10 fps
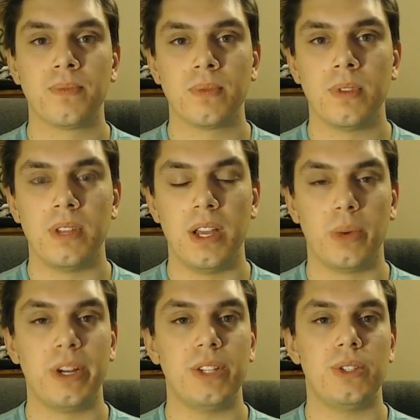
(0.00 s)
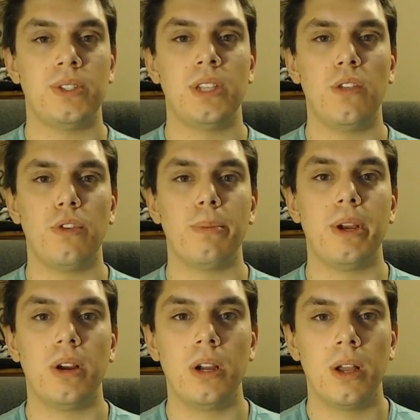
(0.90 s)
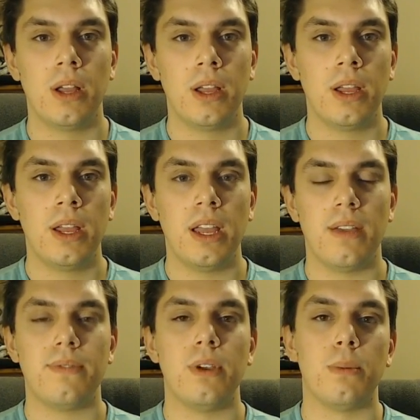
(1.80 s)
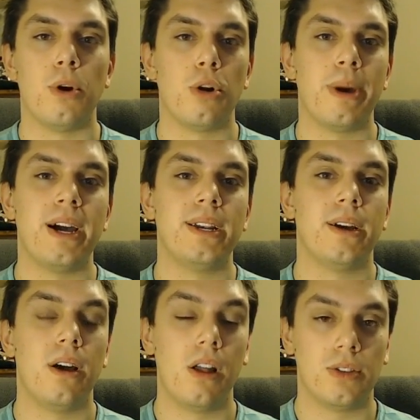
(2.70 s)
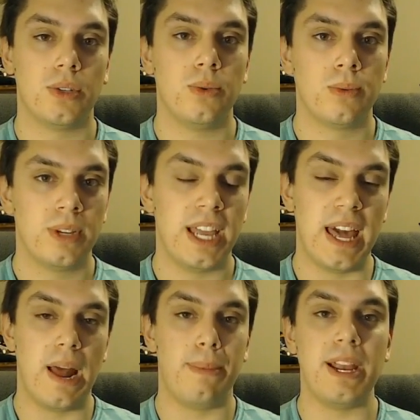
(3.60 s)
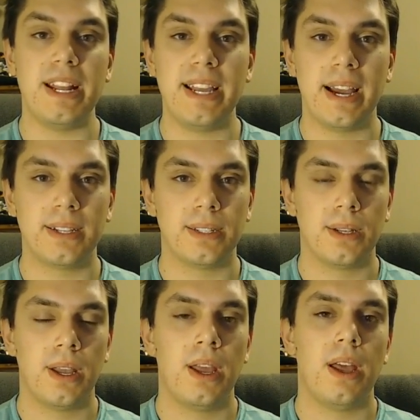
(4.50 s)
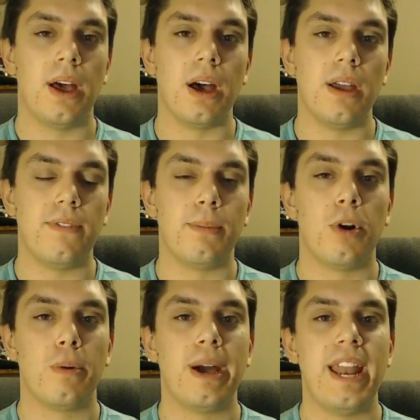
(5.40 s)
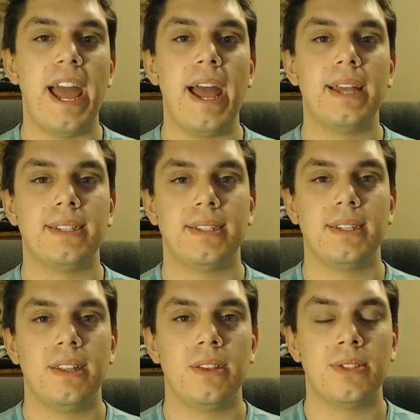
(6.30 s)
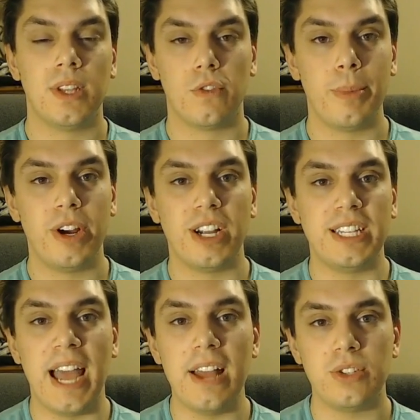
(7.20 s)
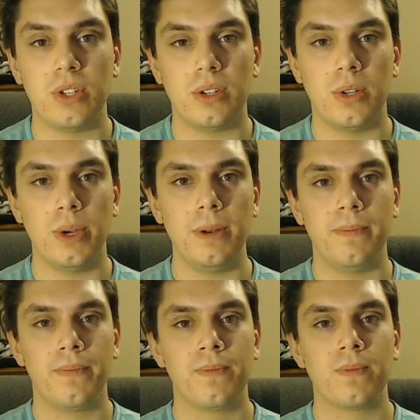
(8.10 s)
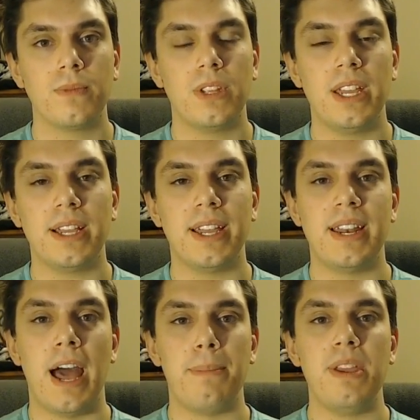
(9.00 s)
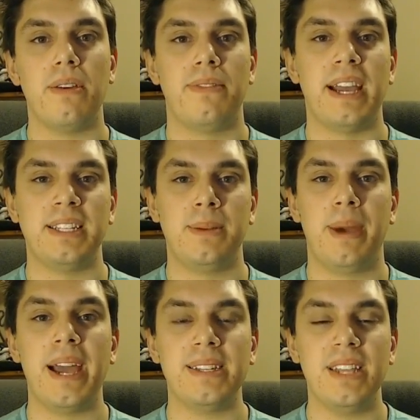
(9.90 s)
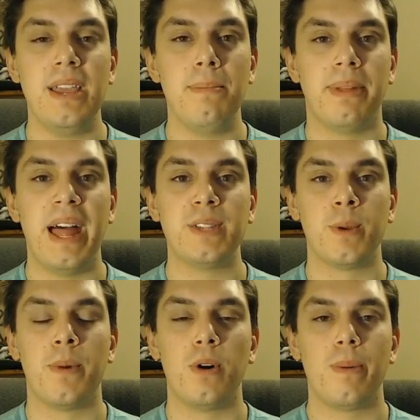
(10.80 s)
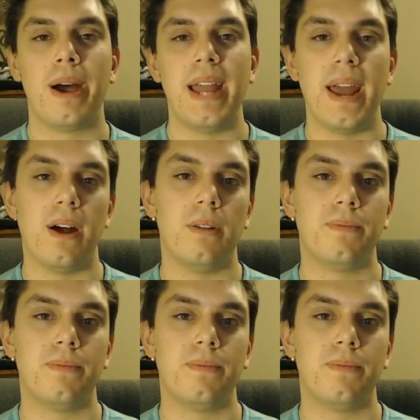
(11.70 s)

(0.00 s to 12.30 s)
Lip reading: The other one is Silver Mirror. If your Pokemon also cannot be an EX, if the Pokemon has Silver Mirror attached to it, it cannot be affected by a Team Plasma Pokemon at all.